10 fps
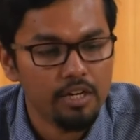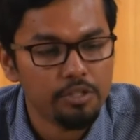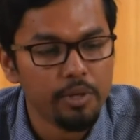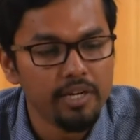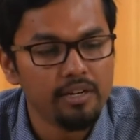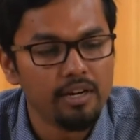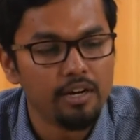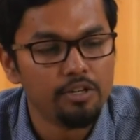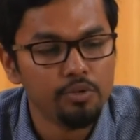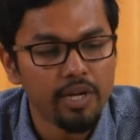So in
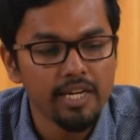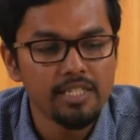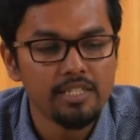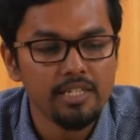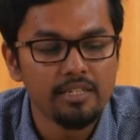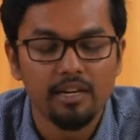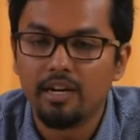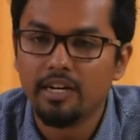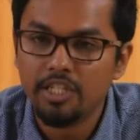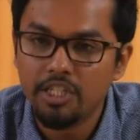today's
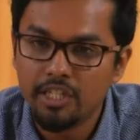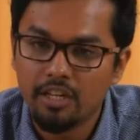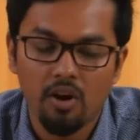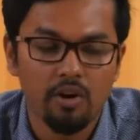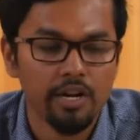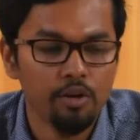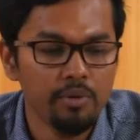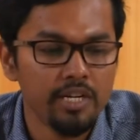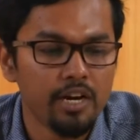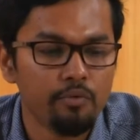digital or new
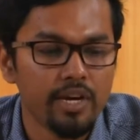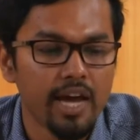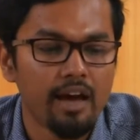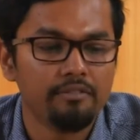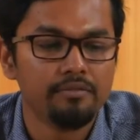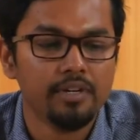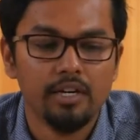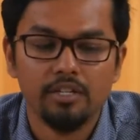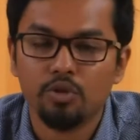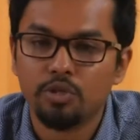media, we have
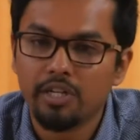social